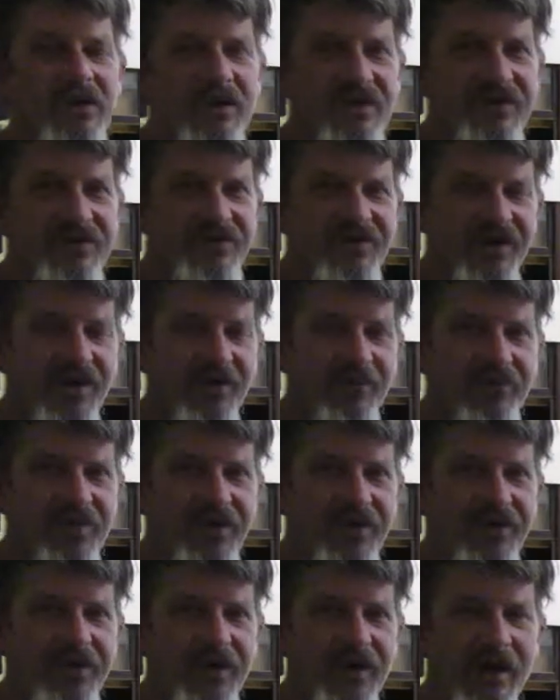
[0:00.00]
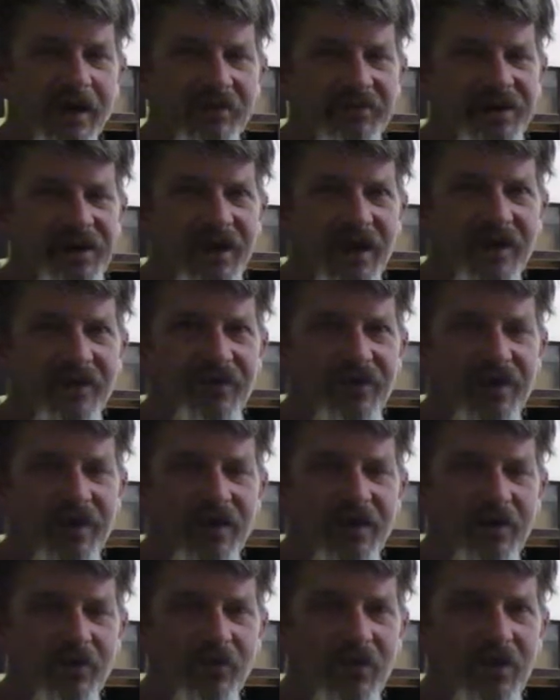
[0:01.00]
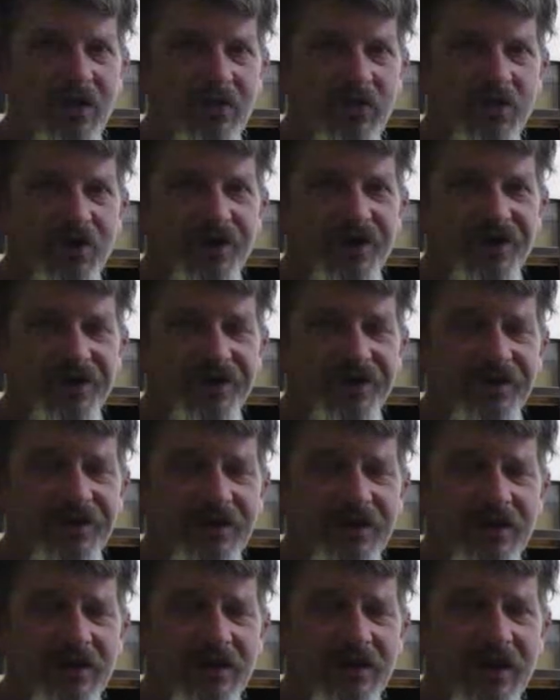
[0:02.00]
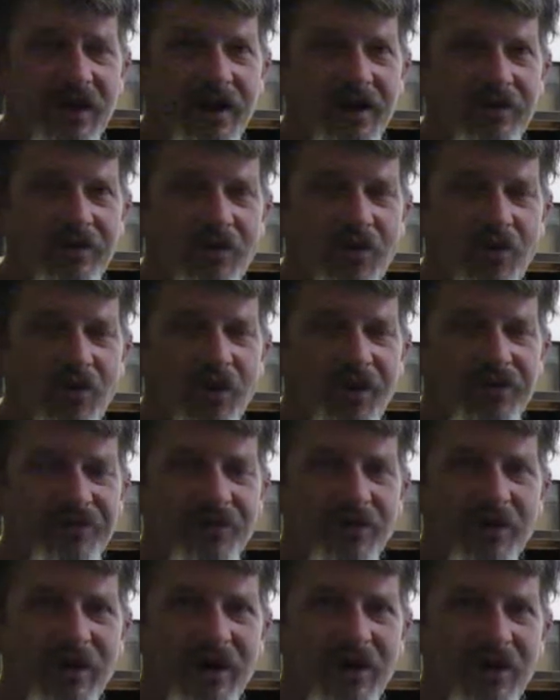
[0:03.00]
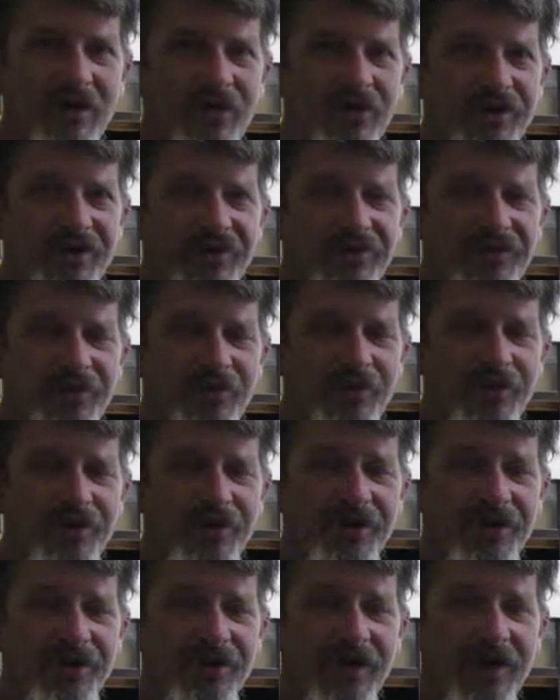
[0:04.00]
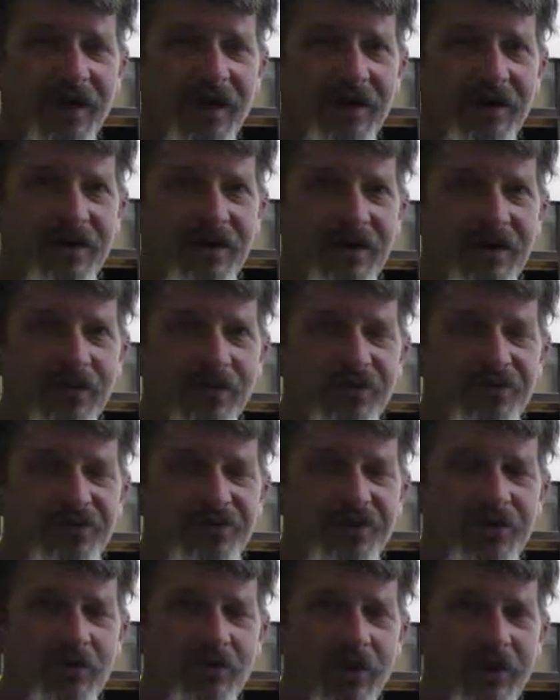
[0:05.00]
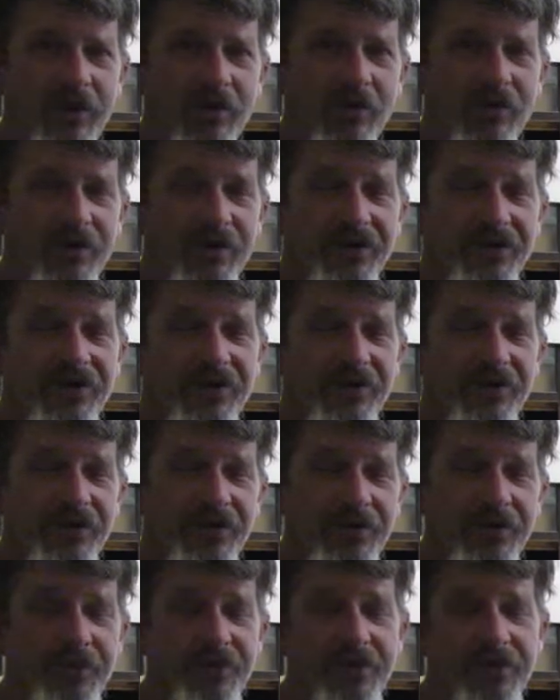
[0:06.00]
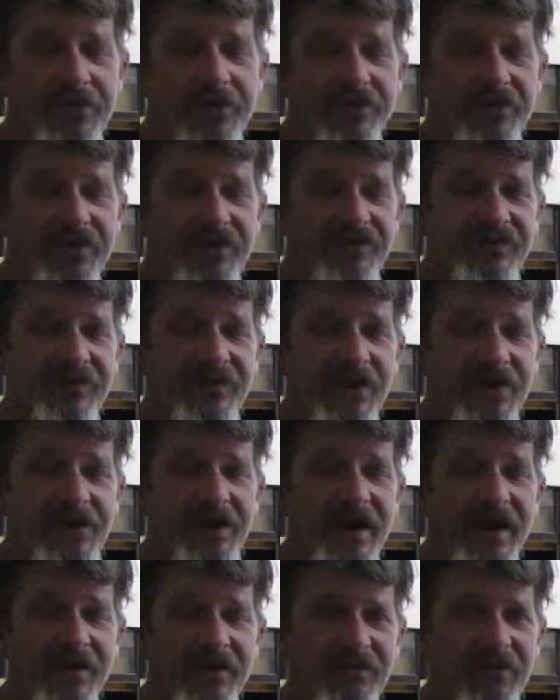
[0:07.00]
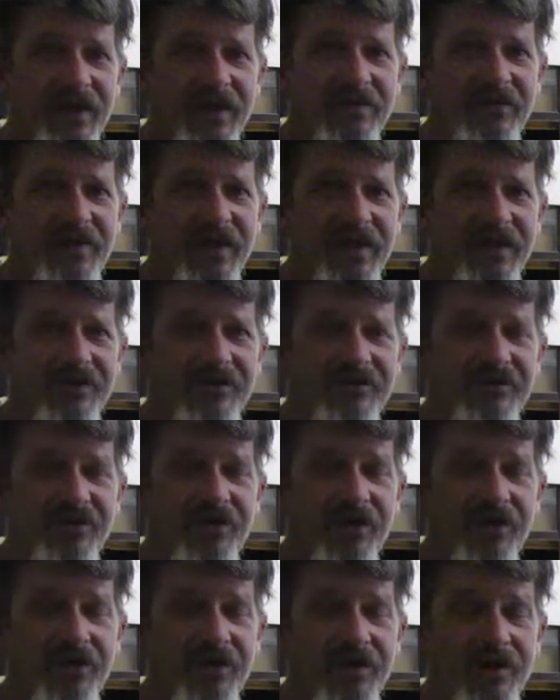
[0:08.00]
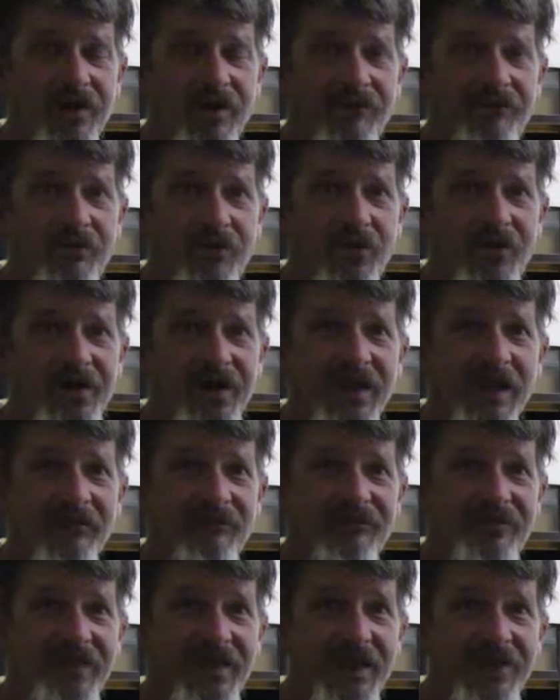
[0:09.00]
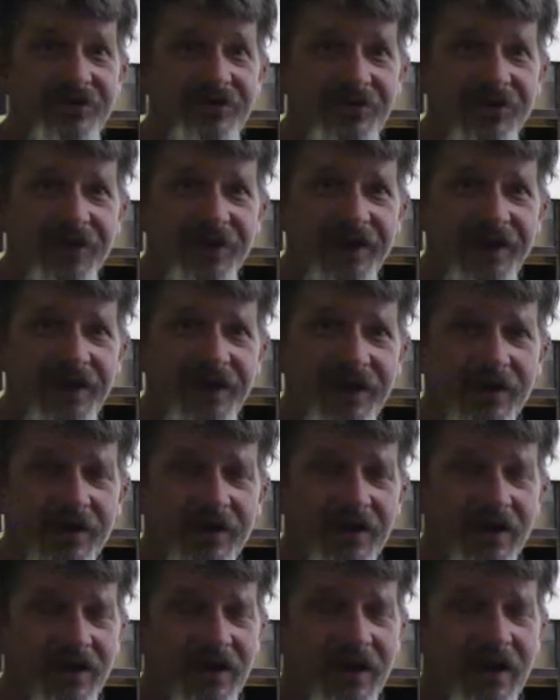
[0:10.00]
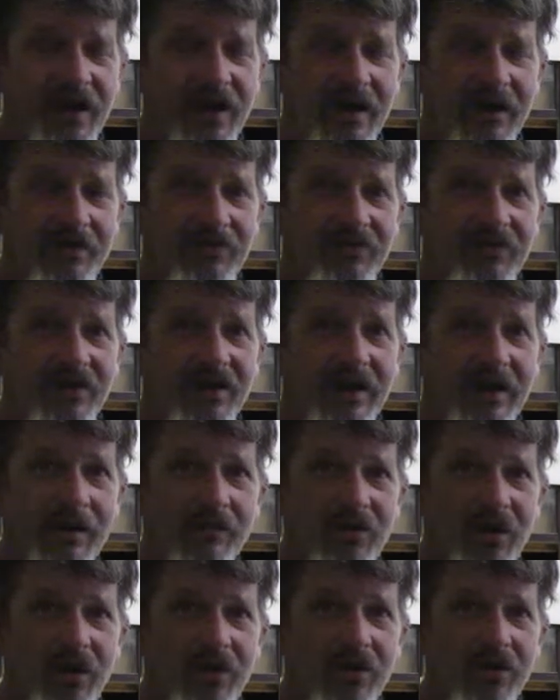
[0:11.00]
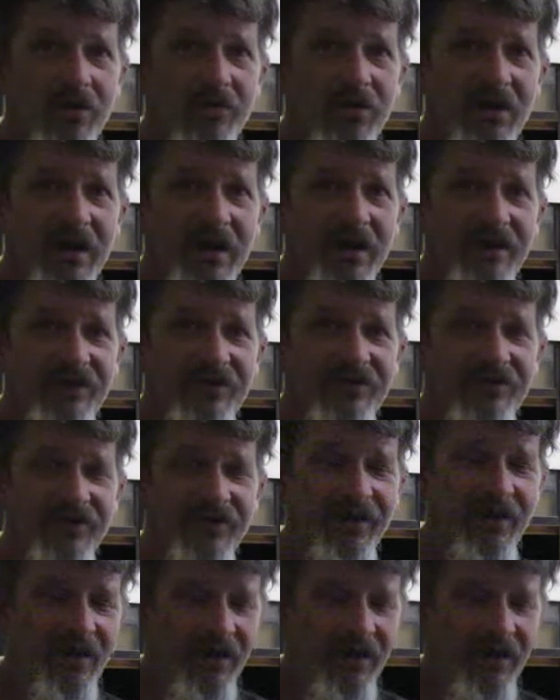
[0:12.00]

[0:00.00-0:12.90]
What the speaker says: is a computer come together, and it will work, and it will work the way I want it to work, and it will do what I want it to do. There's no doubt about that. So if you want to come for that journey, come along please.